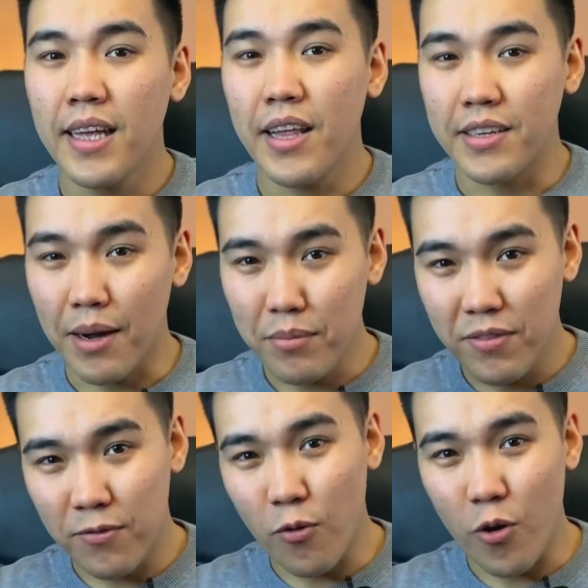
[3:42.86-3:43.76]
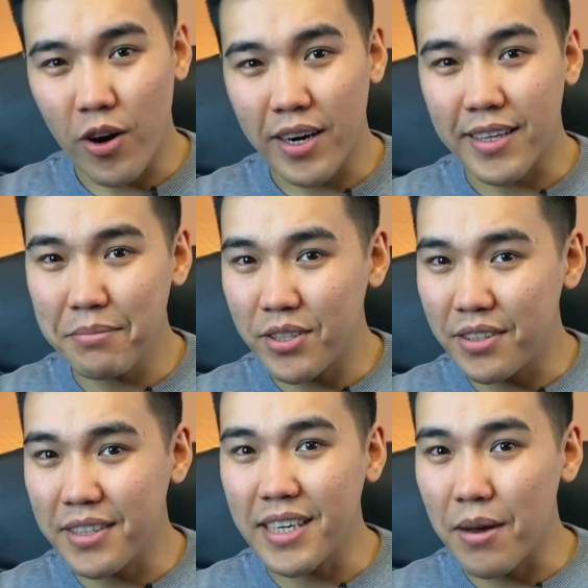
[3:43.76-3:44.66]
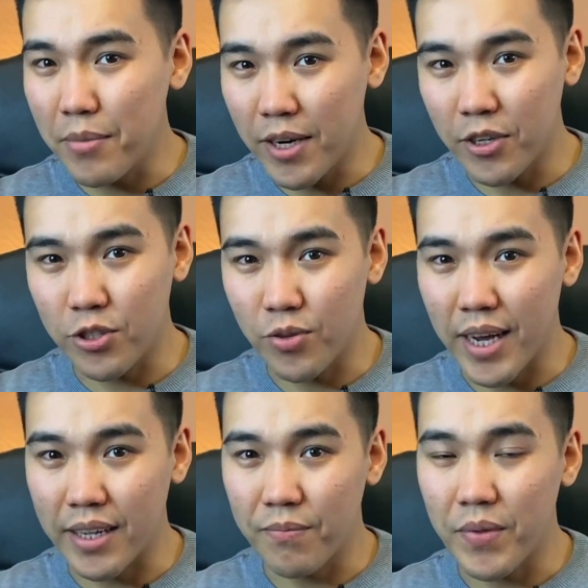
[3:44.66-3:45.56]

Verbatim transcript: Number 4 is TD Ameritrade.